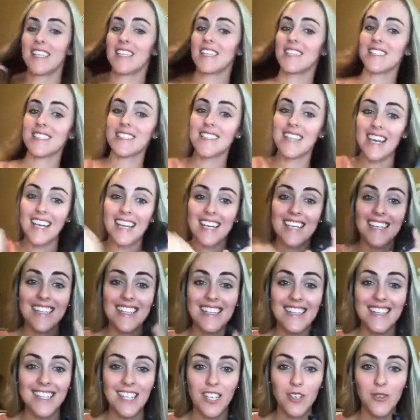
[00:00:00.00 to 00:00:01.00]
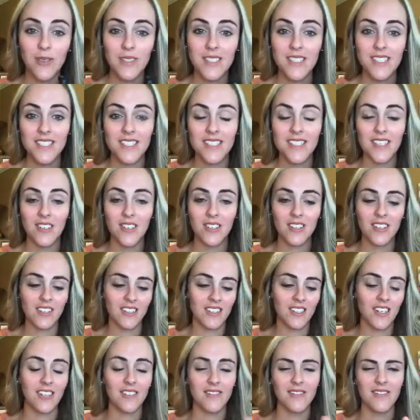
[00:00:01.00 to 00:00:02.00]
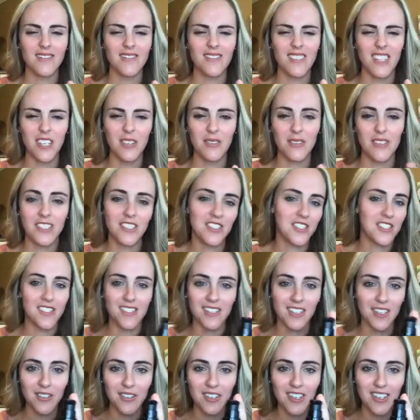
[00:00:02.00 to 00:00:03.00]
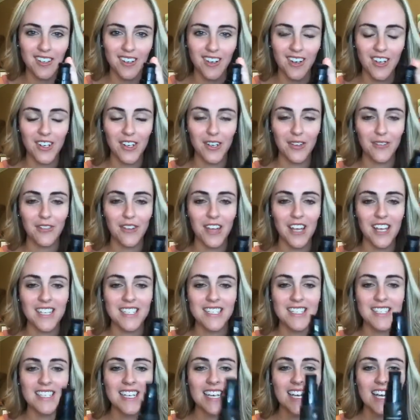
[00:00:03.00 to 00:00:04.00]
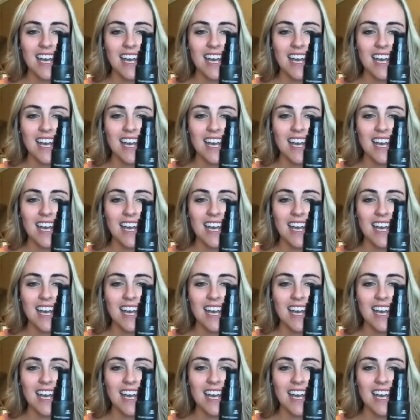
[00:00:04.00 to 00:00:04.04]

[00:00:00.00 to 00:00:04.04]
It is like liquid silk, or not liquid, just silk on your face.